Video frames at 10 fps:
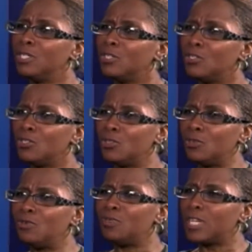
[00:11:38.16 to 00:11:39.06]
to
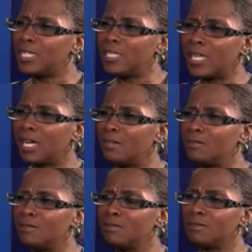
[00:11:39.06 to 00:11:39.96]
find out,
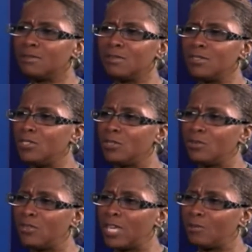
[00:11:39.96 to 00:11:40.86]
you know,
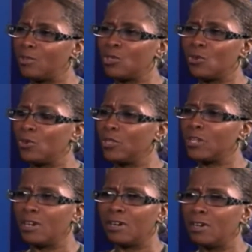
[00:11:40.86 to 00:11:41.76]
that was her in the
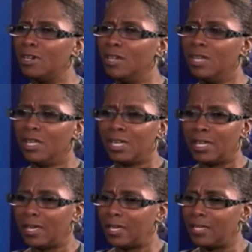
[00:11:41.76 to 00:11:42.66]
car,
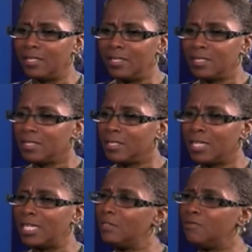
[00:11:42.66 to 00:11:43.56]
and
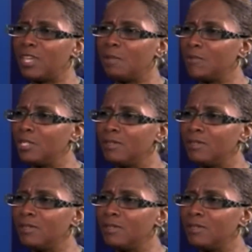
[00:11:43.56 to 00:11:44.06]
and the family.